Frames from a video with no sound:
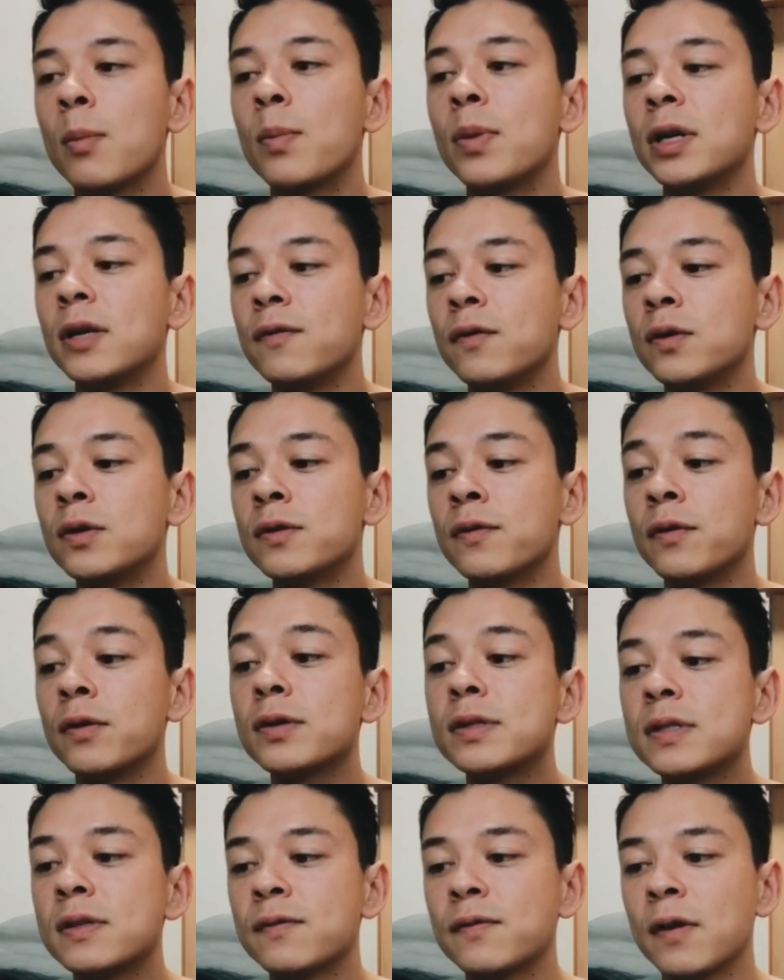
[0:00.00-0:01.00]
But if you
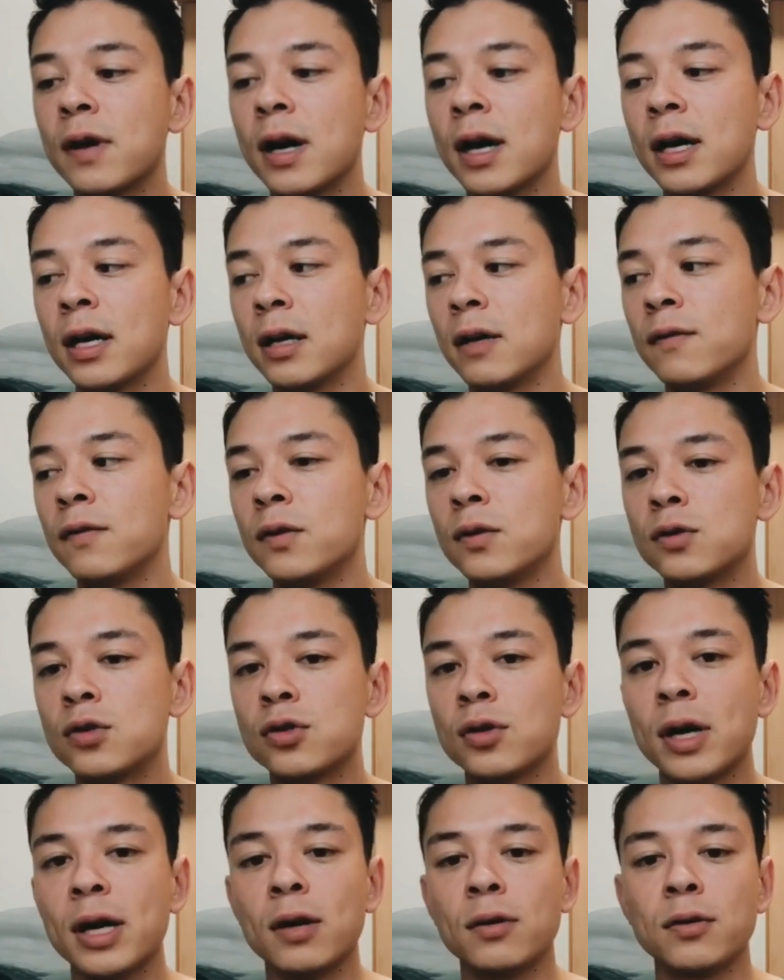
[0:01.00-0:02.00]
diversify, if you
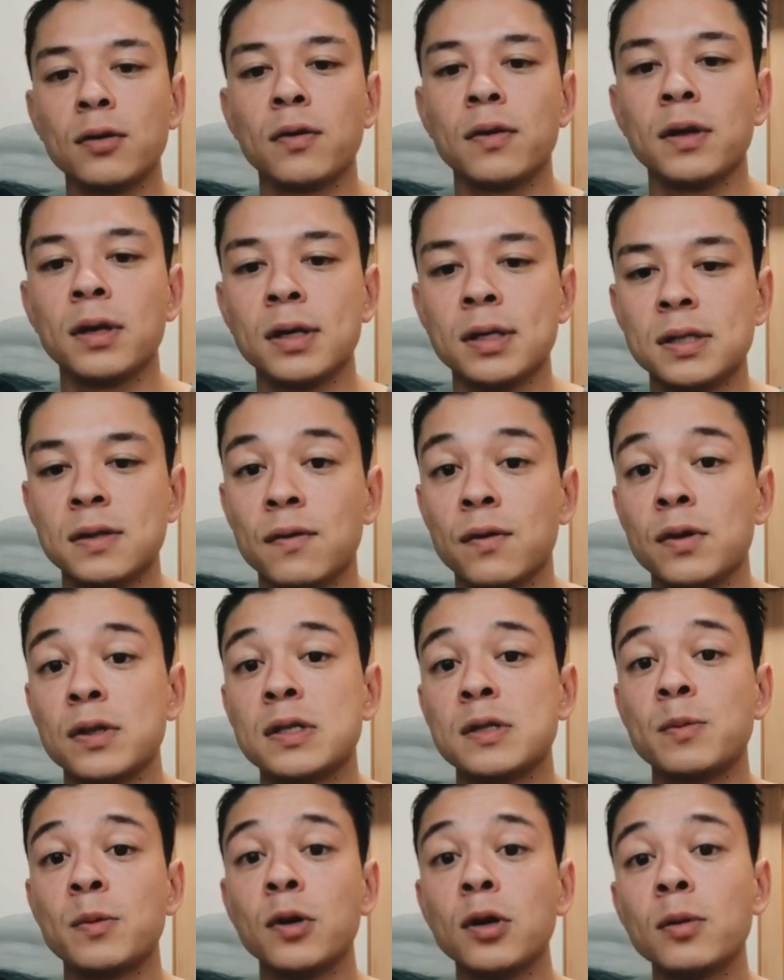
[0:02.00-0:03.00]
try out new things, if you
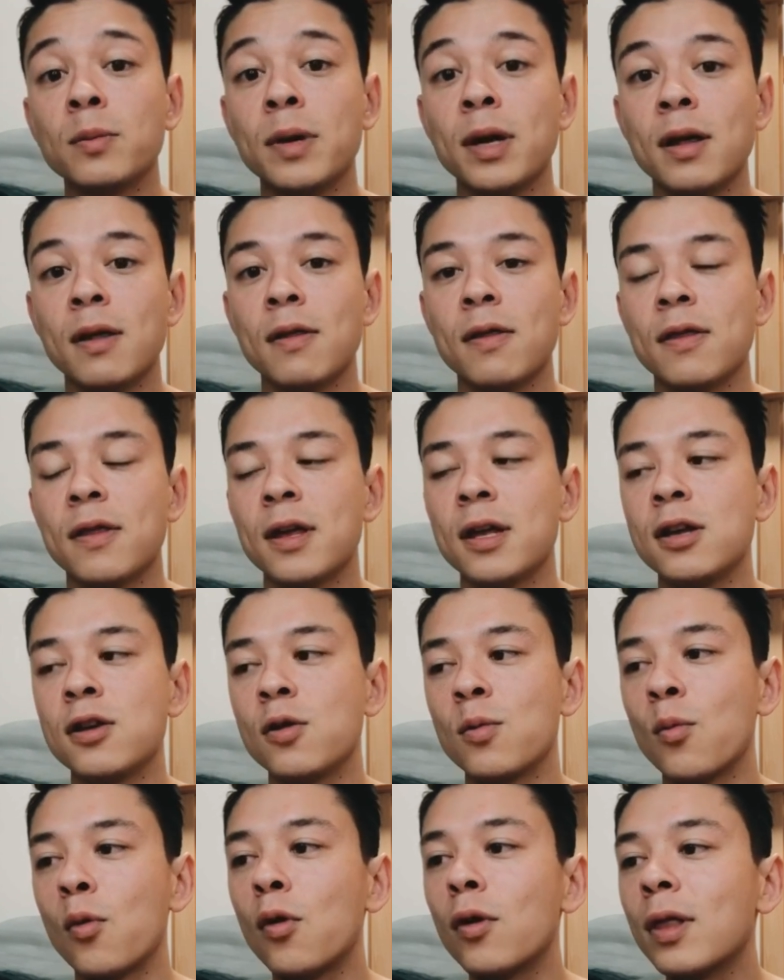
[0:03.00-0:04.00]
experiment, then
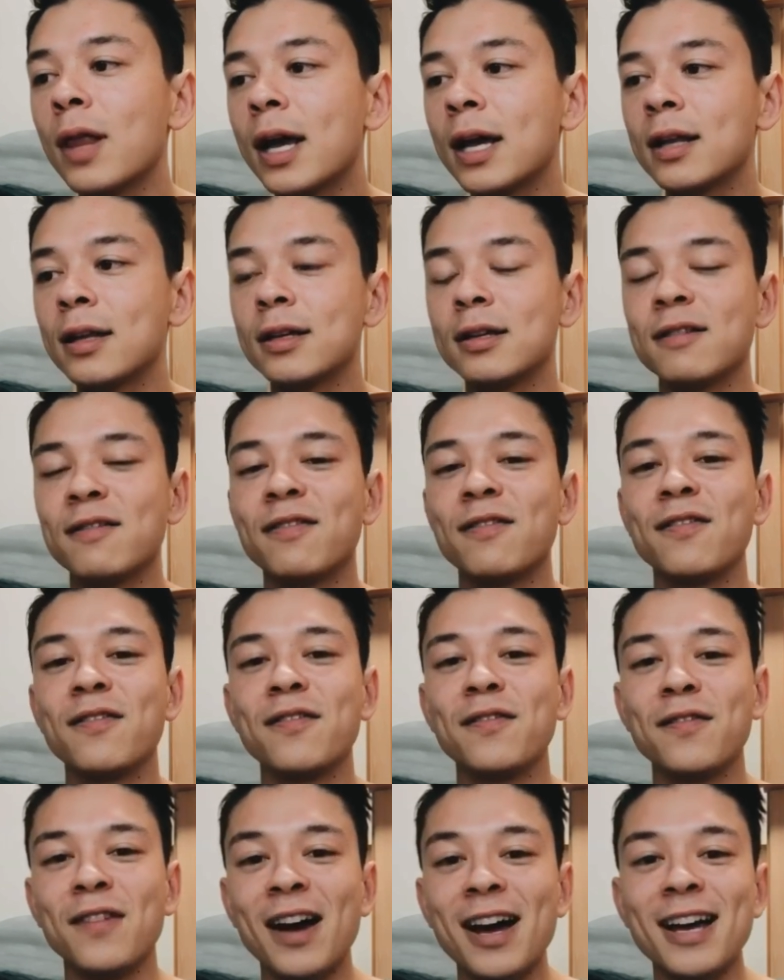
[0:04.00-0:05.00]
you're more likely to
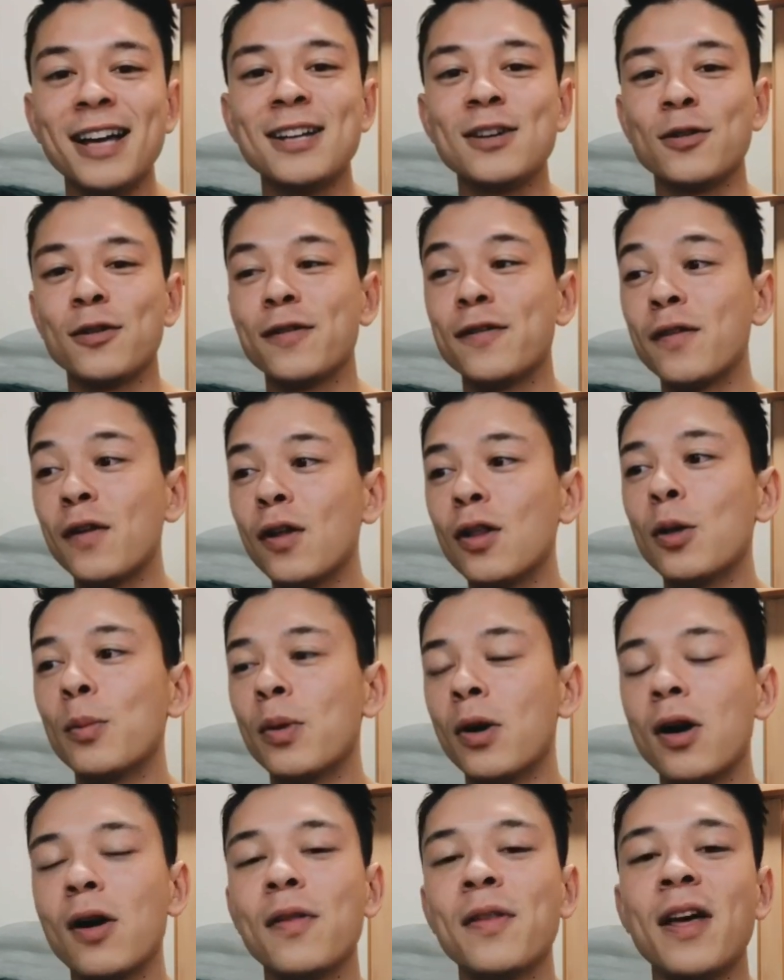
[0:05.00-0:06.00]
find or fall
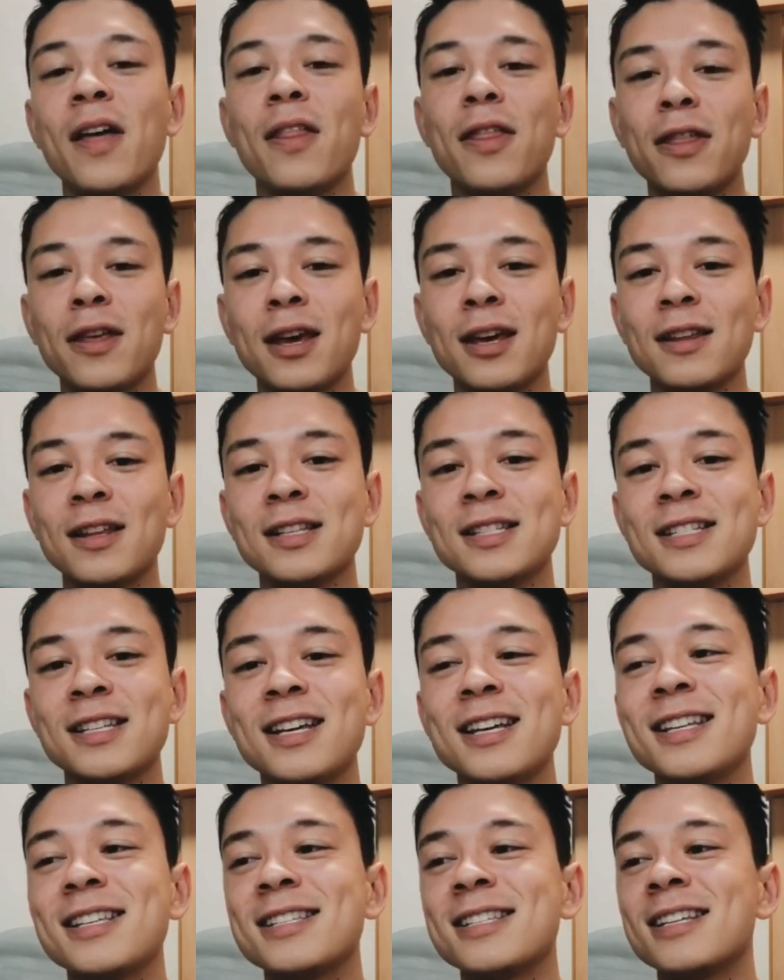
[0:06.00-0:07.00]
upon that thing that
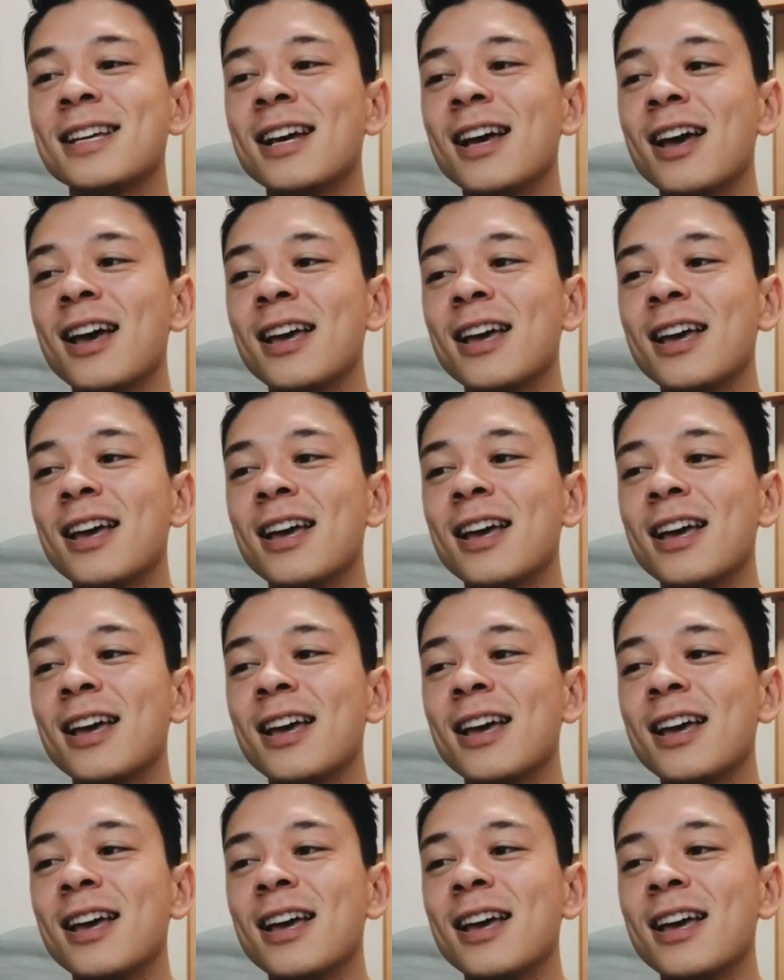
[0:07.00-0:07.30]
says,